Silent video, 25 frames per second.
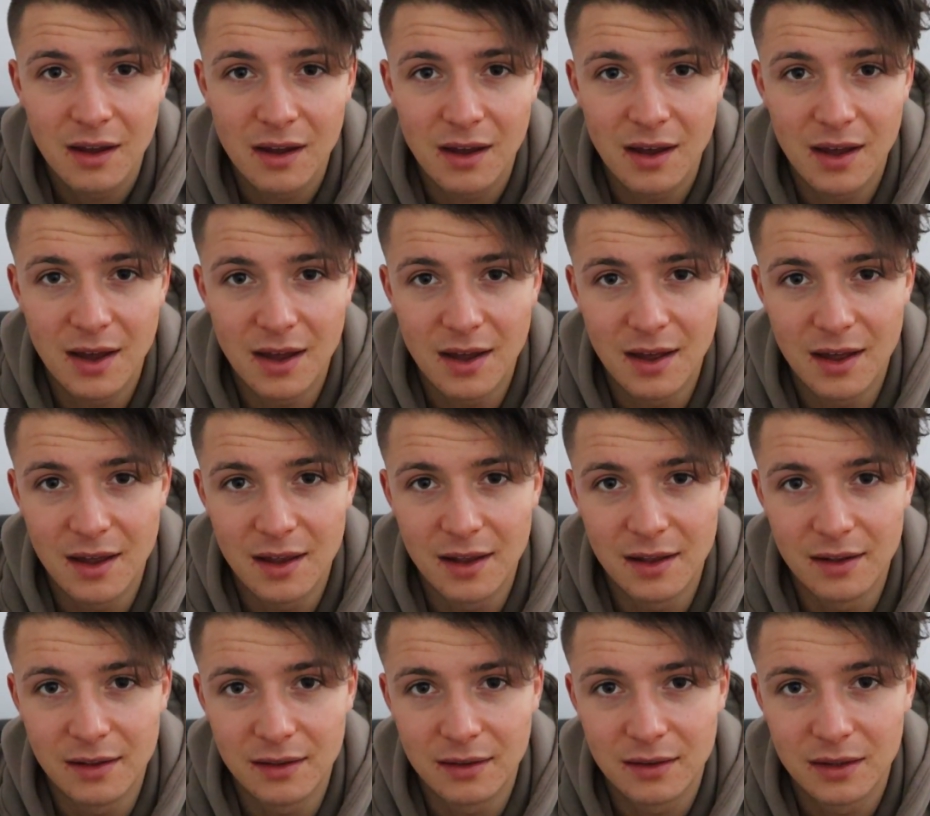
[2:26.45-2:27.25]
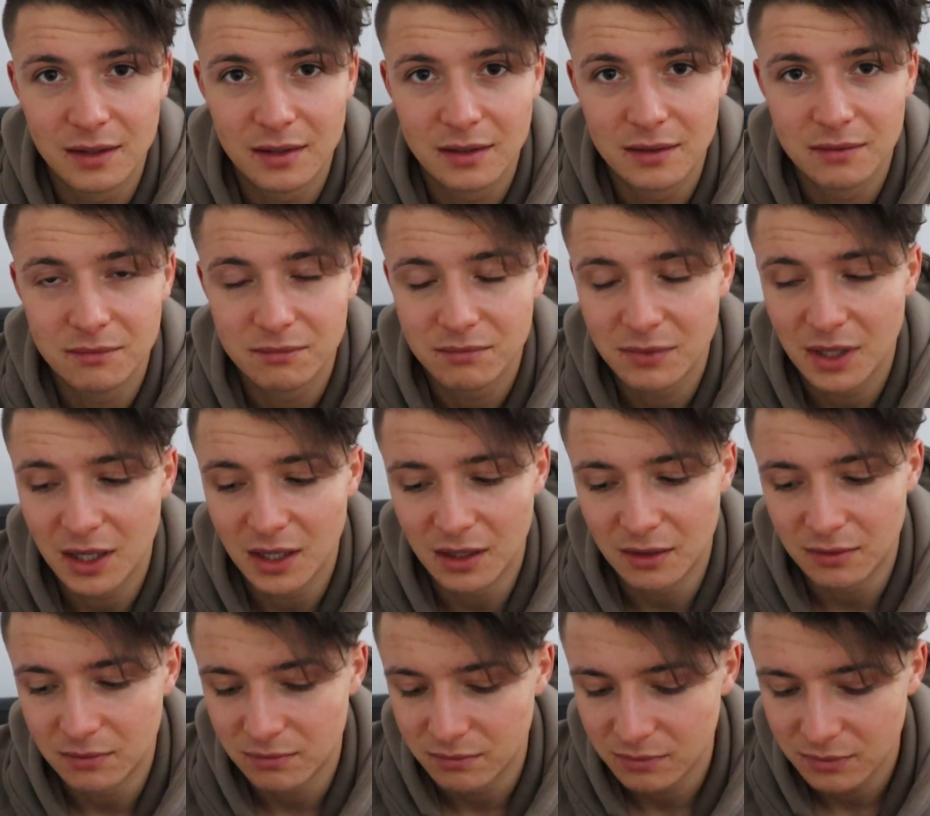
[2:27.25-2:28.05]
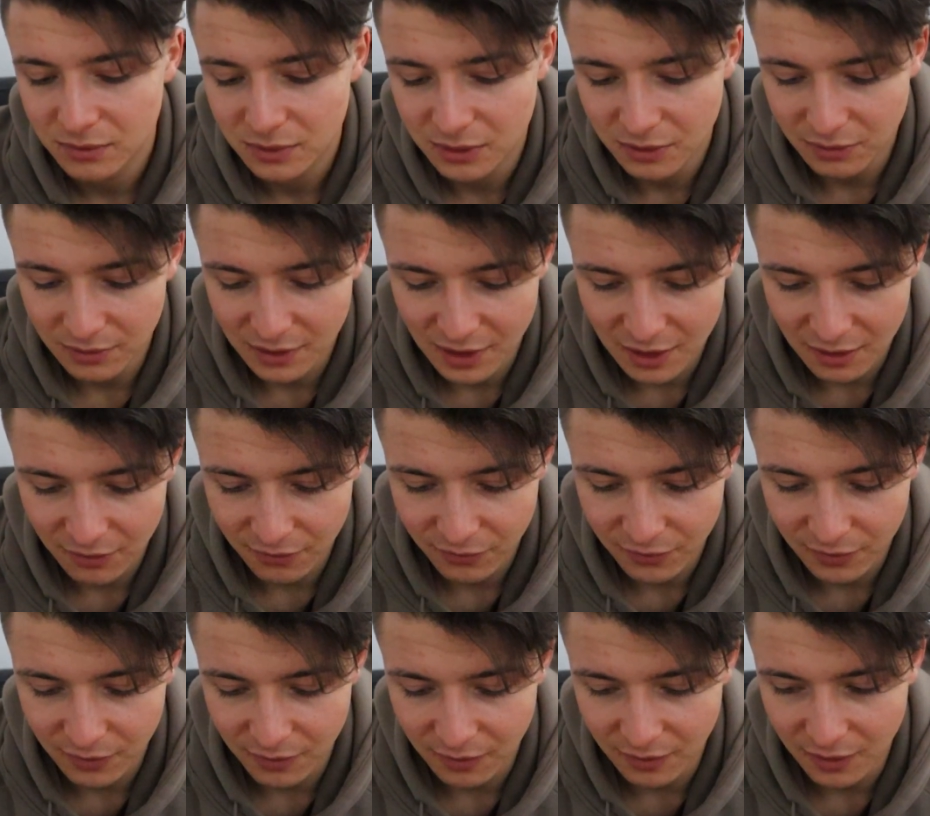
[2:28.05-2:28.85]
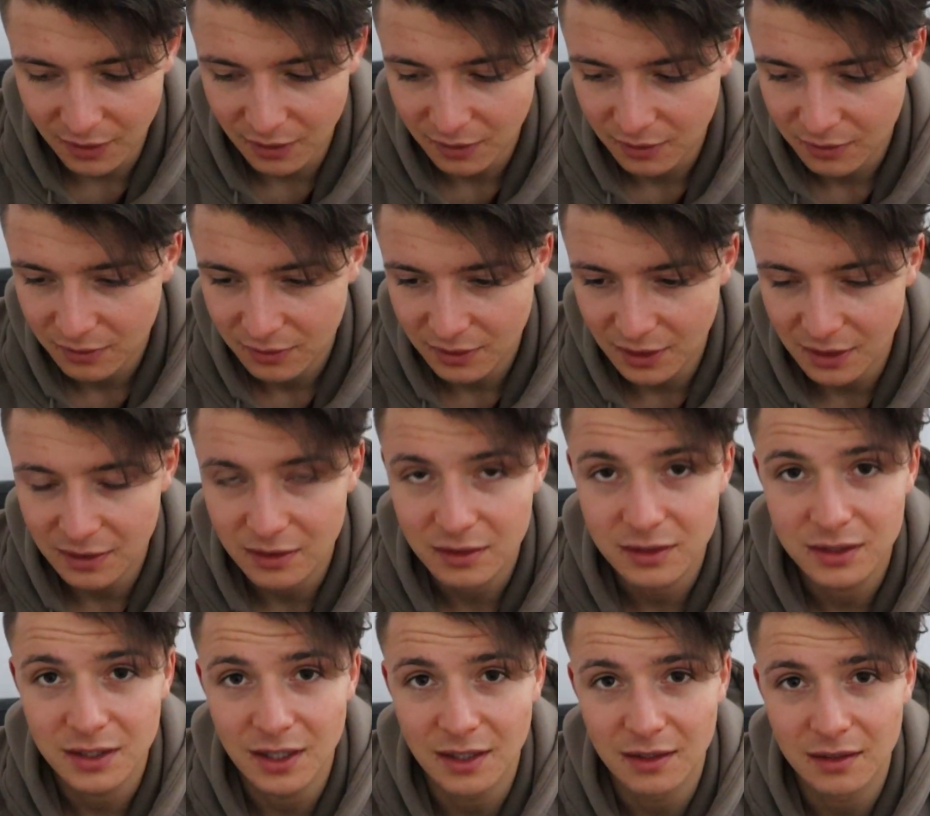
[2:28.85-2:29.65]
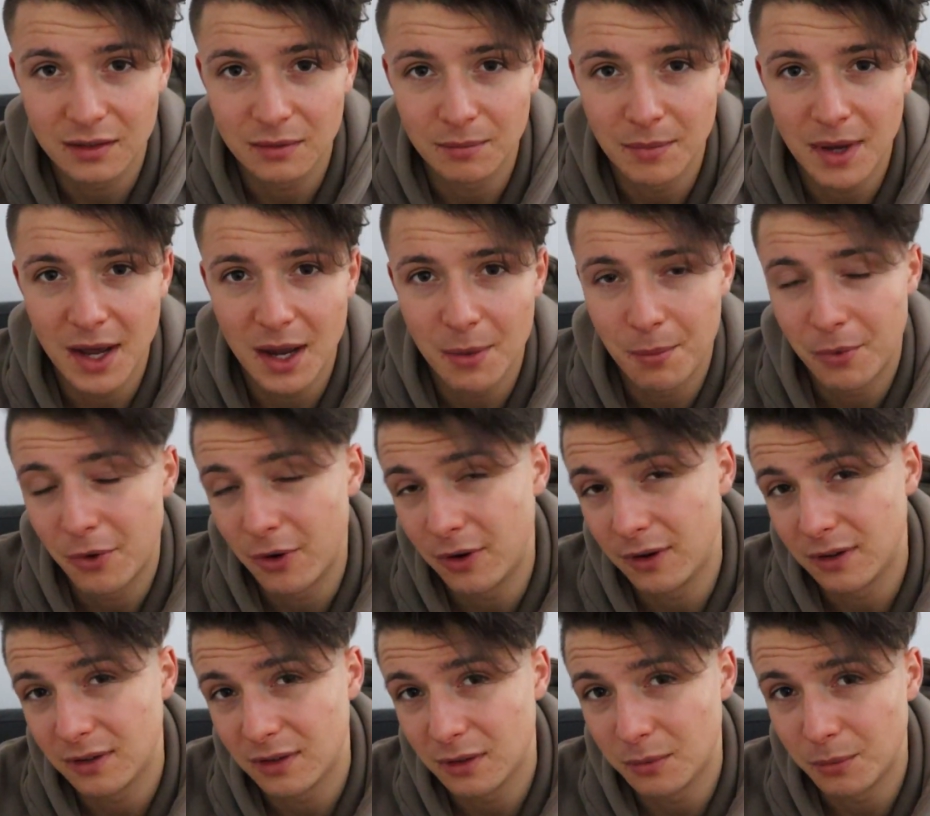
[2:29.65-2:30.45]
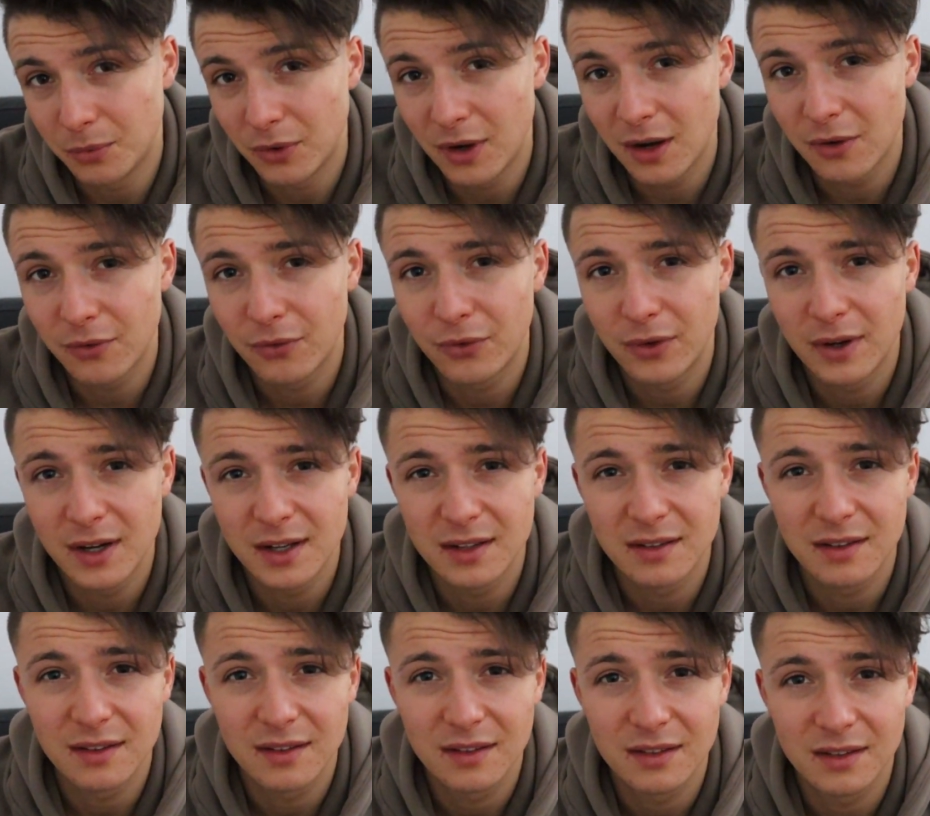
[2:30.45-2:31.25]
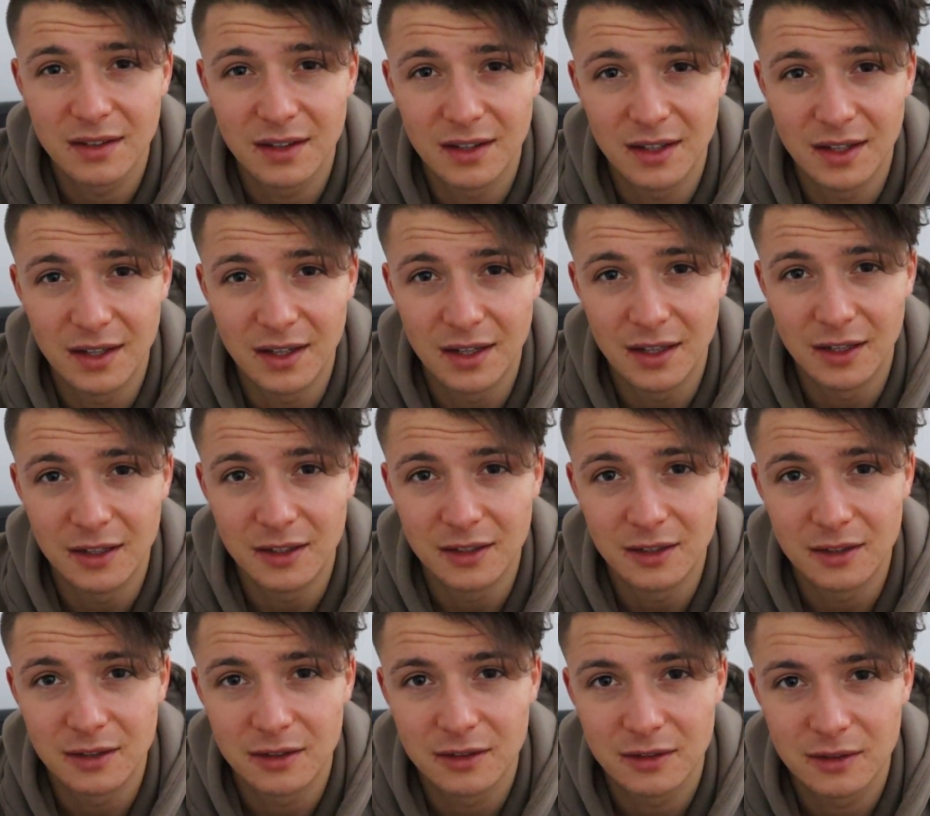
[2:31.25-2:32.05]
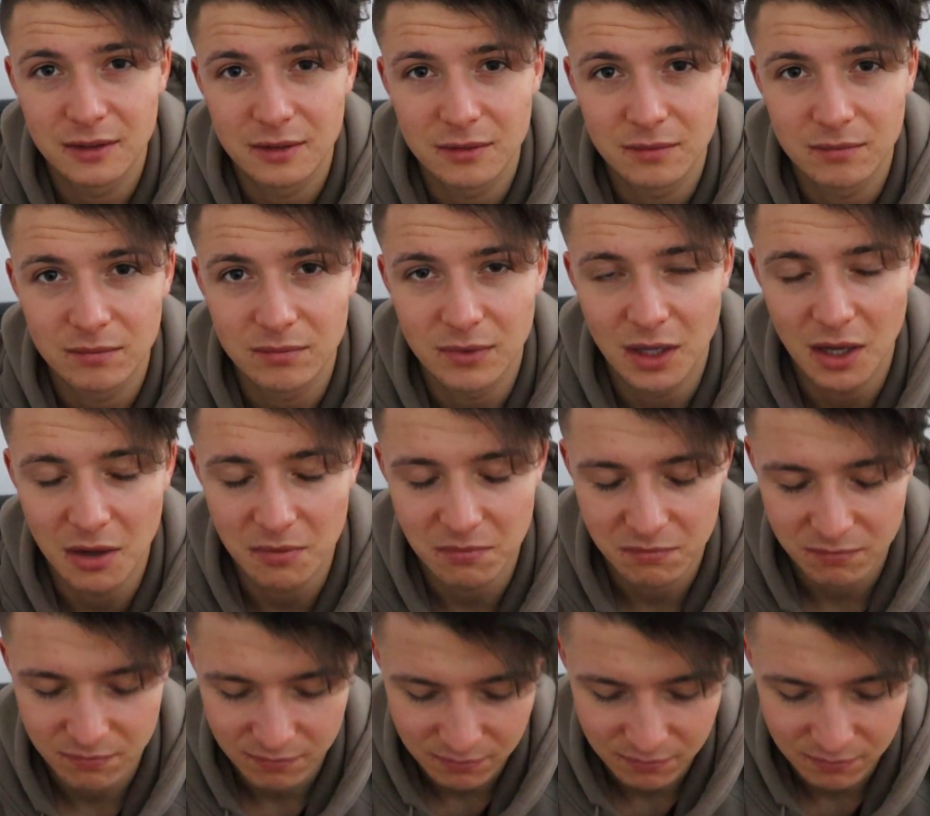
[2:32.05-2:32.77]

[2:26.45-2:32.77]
And yeah, so therefore that's just my personal preference. And yeah,